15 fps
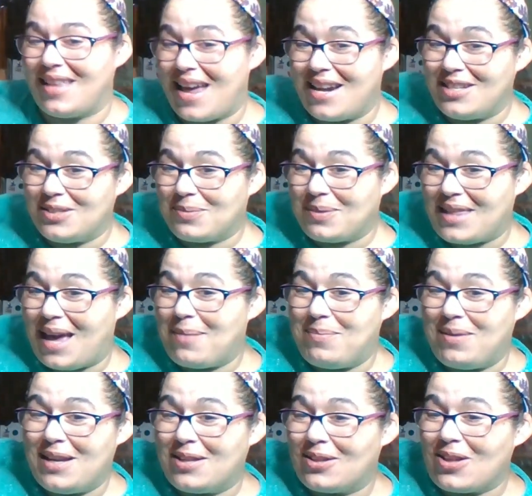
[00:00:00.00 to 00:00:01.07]
That is what
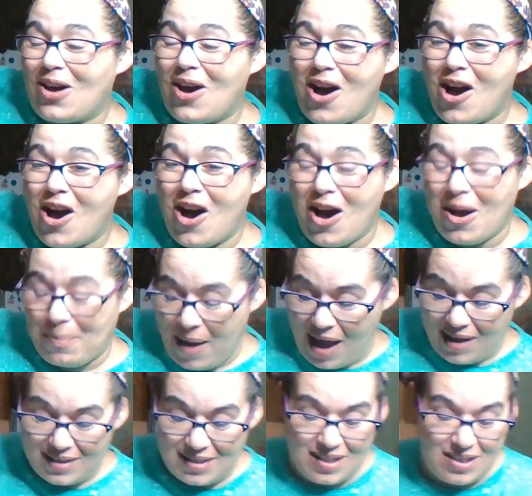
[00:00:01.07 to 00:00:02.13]
that big long
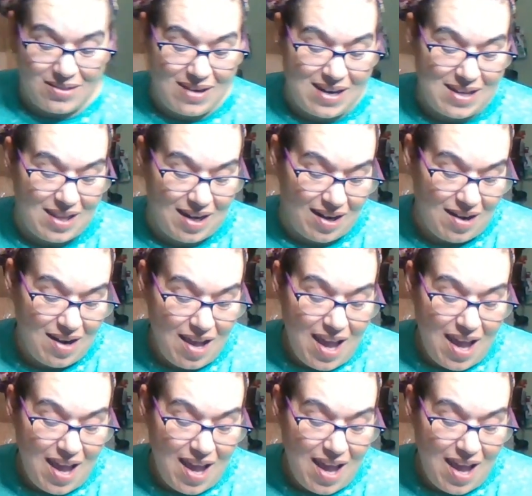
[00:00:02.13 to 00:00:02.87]
box is right there,